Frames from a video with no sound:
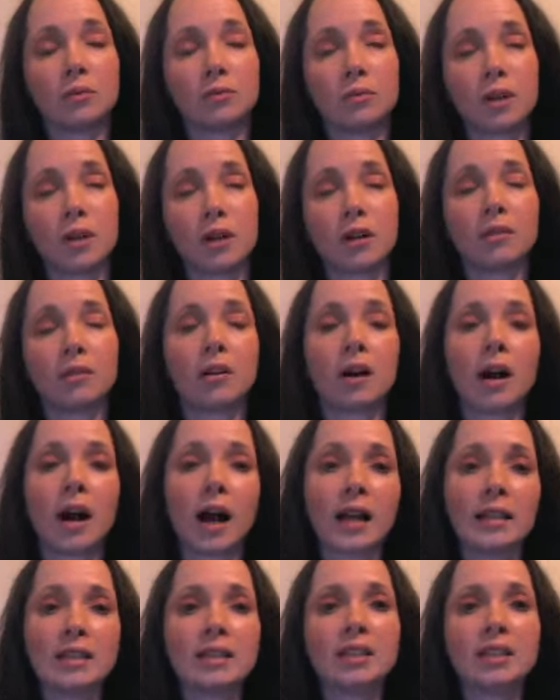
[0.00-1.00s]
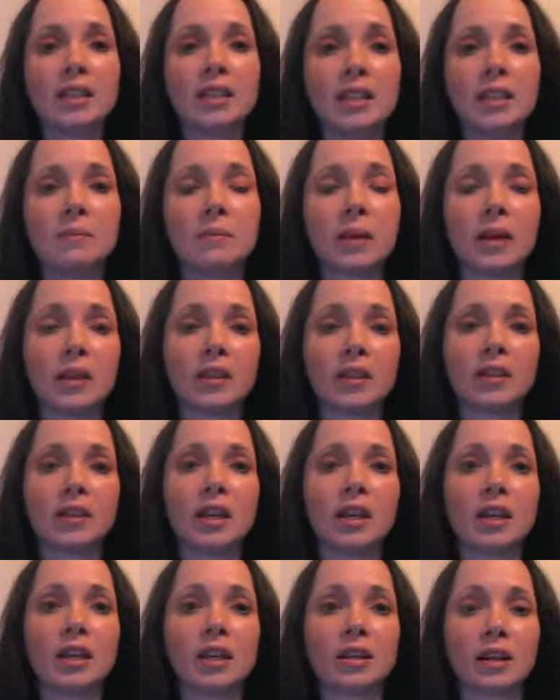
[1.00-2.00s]
Well, I did the eBay
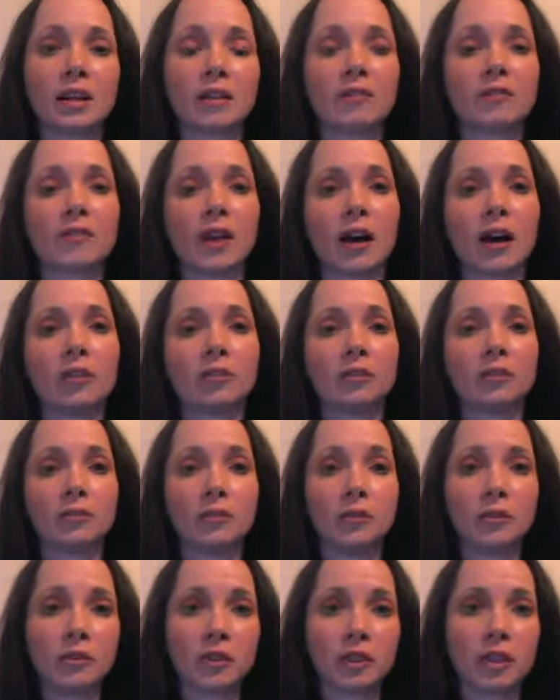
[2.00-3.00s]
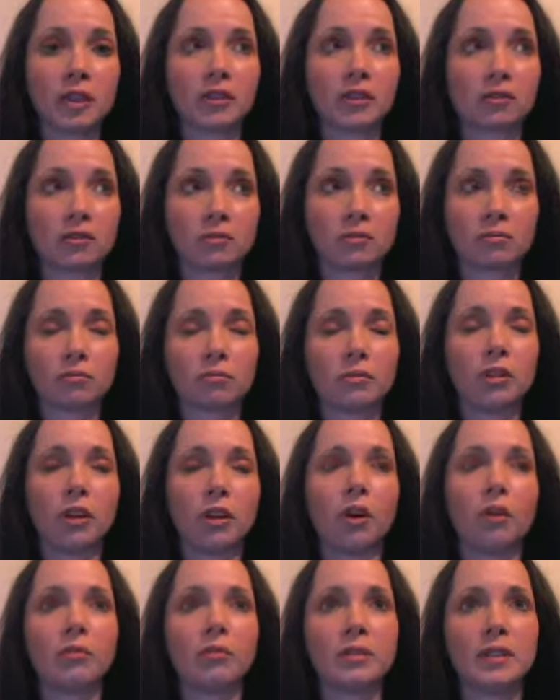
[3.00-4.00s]
thing and I found a few things,
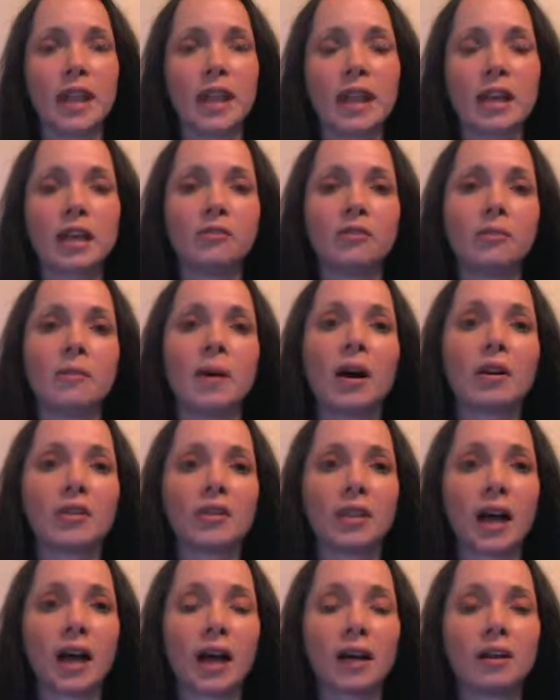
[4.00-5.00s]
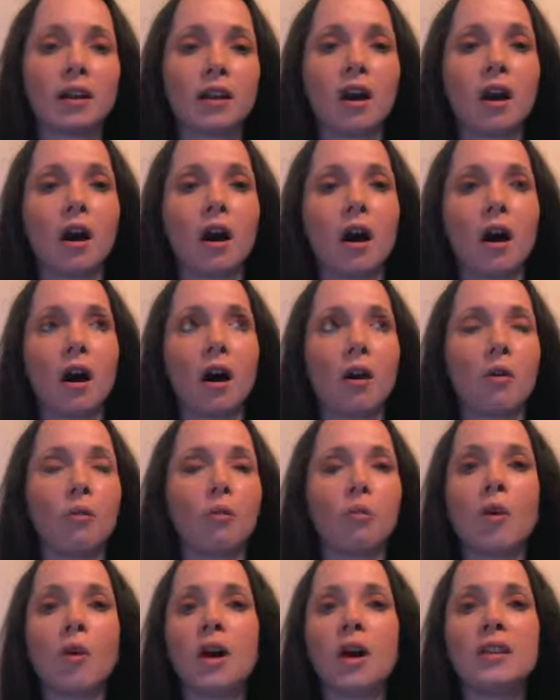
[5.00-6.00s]
negative about that.
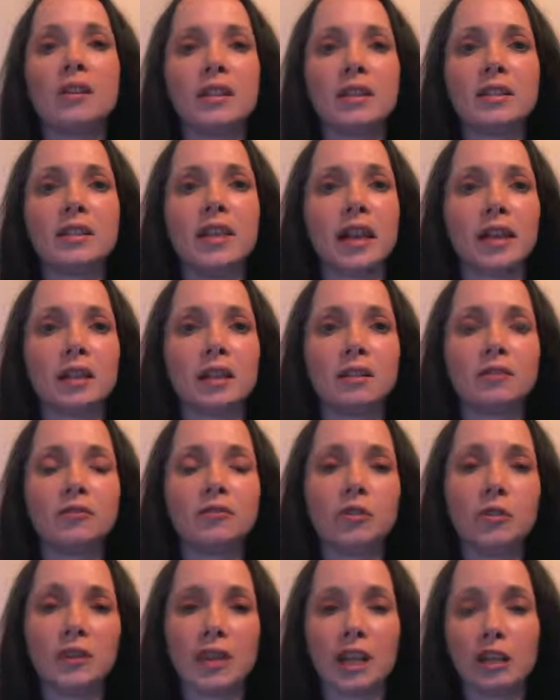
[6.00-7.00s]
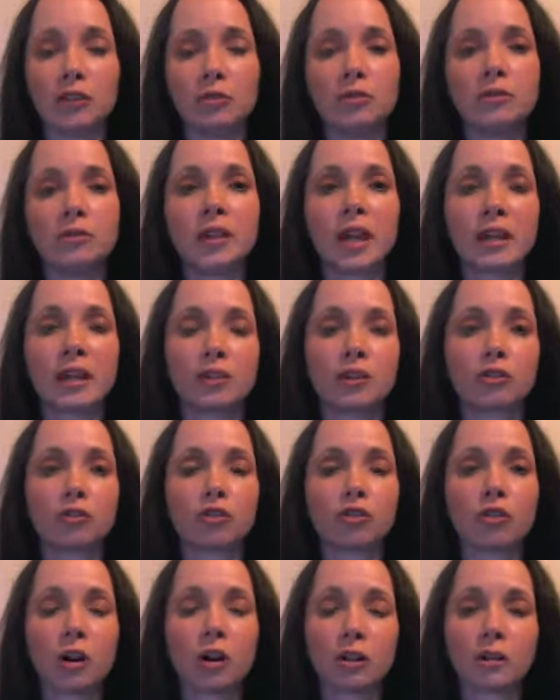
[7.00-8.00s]
One, that negative, they do take their
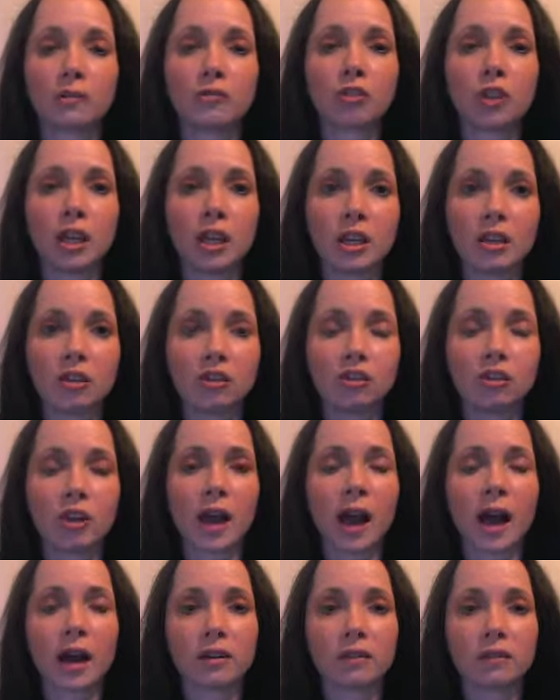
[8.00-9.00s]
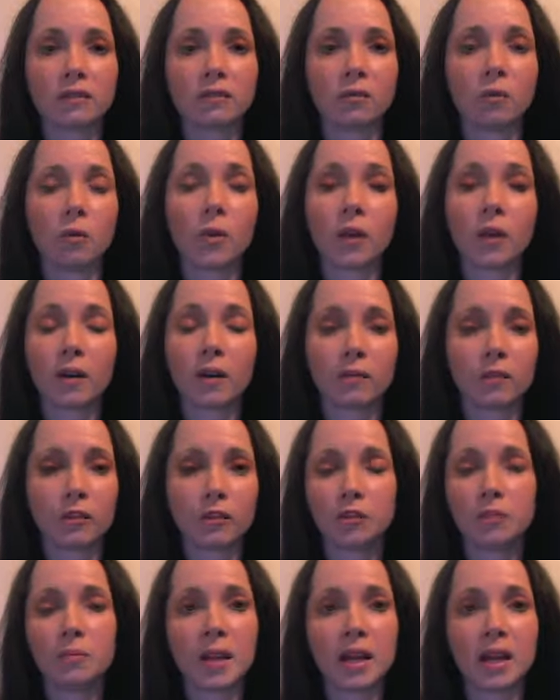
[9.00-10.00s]
chunk of change out of whatever
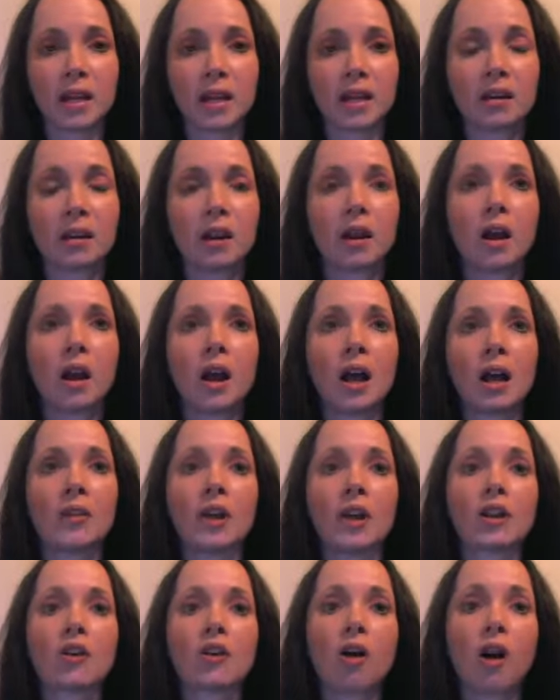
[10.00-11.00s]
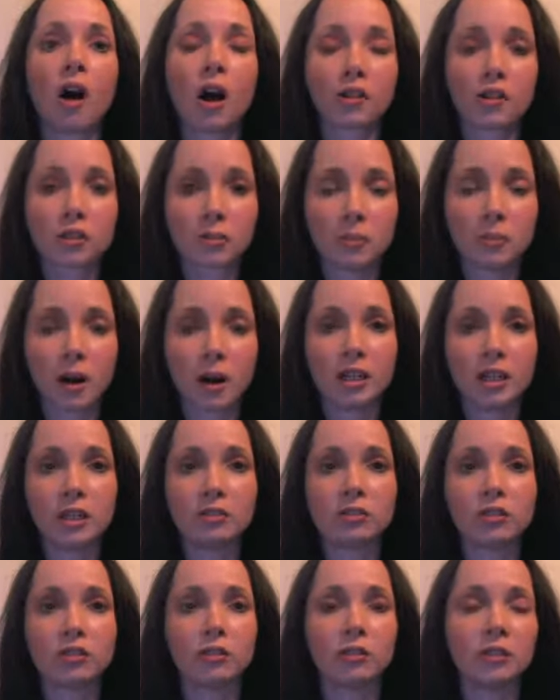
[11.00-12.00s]
you make, that it costs money
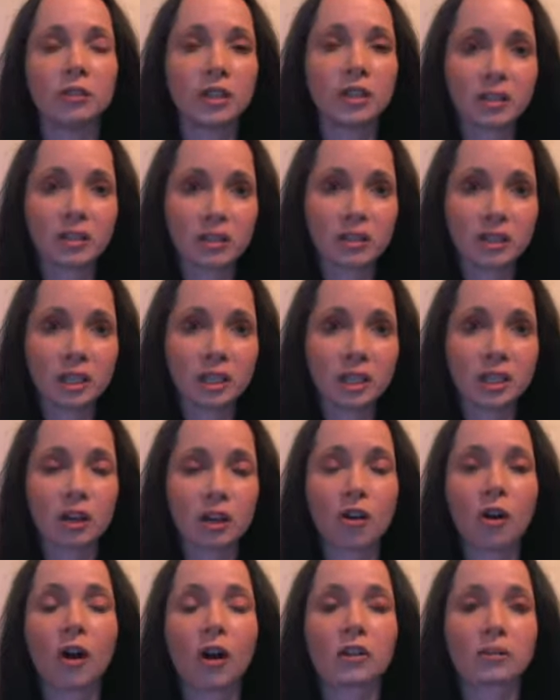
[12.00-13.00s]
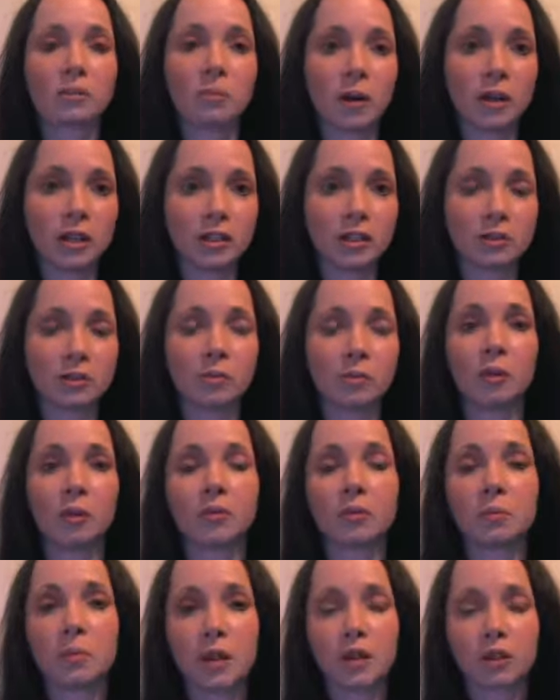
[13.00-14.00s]
to do the listing, it costs money to
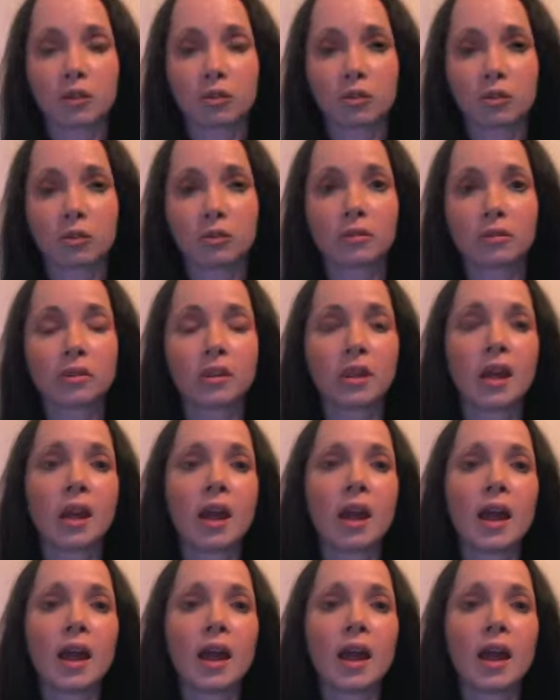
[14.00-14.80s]
post pictures,